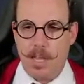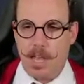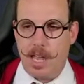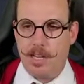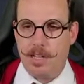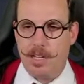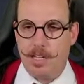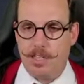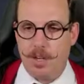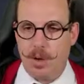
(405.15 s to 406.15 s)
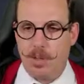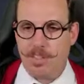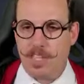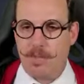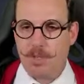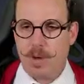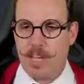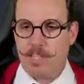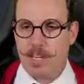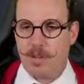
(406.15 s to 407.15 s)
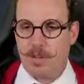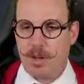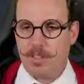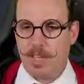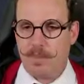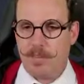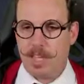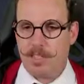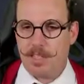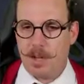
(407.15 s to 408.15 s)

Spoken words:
And you know, all the same traits here with all the same things.